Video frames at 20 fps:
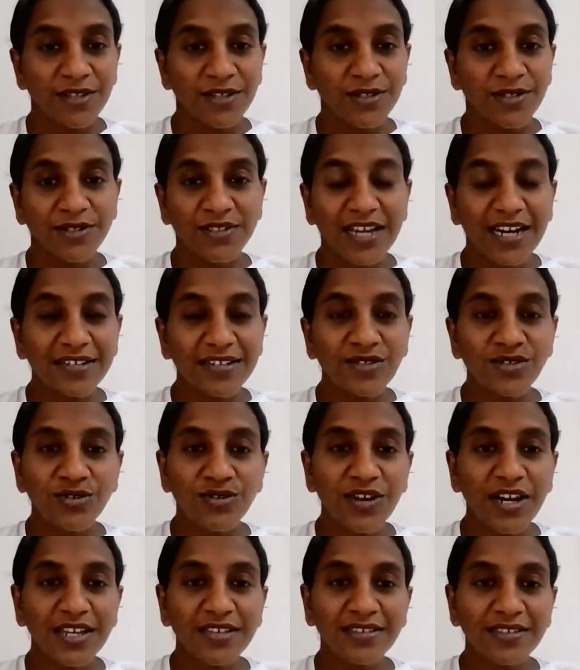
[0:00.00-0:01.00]
So that's the
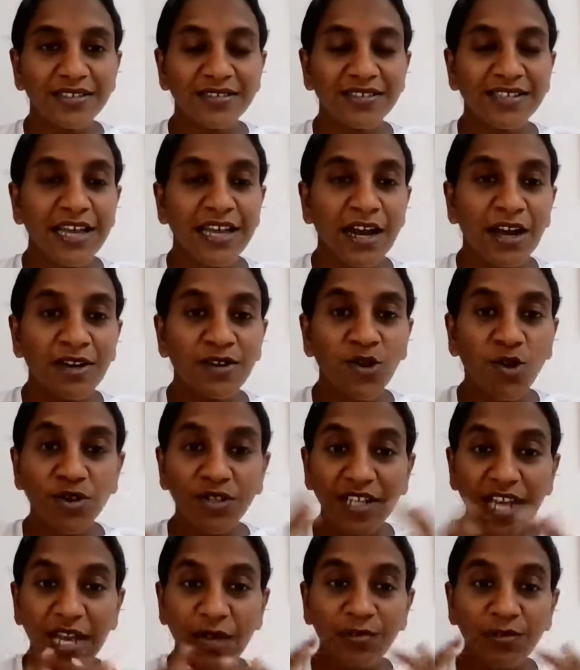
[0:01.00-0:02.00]
reason they are
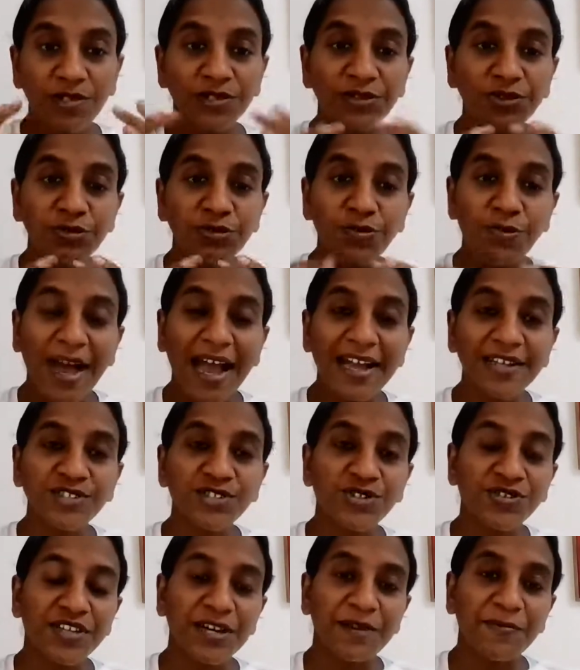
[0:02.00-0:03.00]
not able to
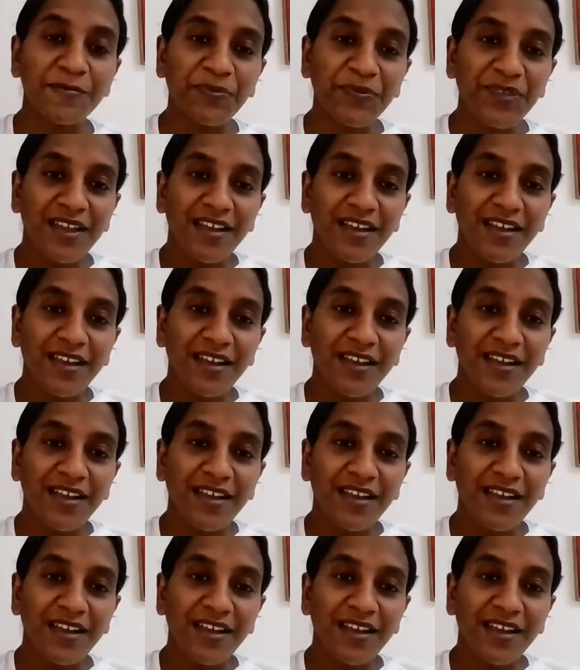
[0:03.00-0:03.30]
match them,